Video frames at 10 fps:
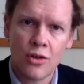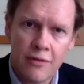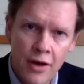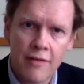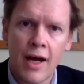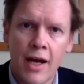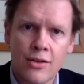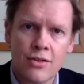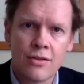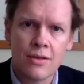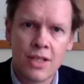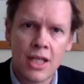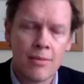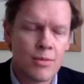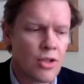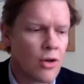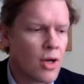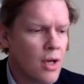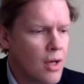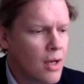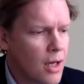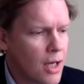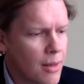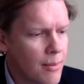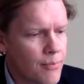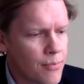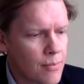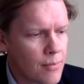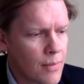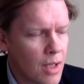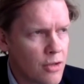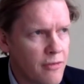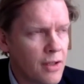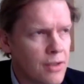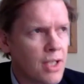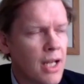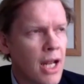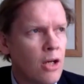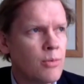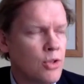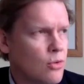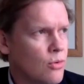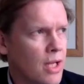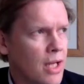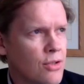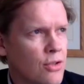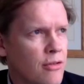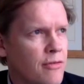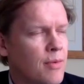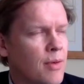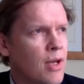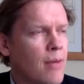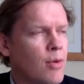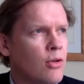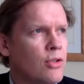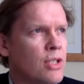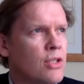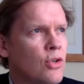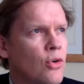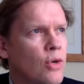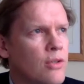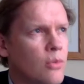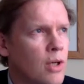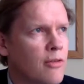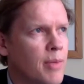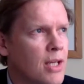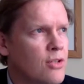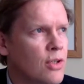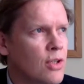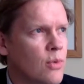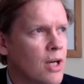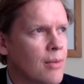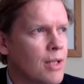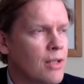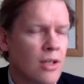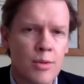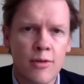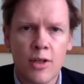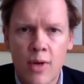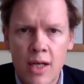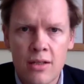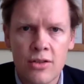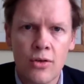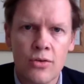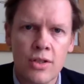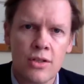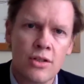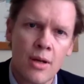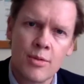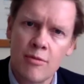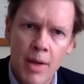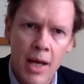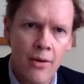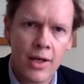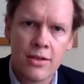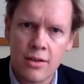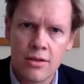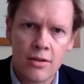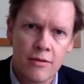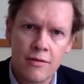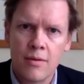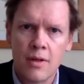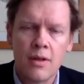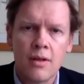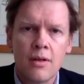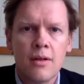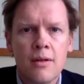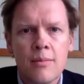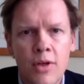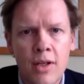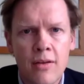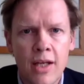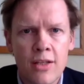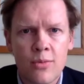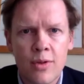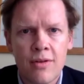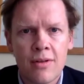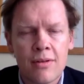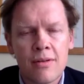on the front of house team. So do you felt it helped you? It has sort of came across into the world of pastry as well. I mean, in terms of ingredients usage, in terms of pairings, and sort of putting things with.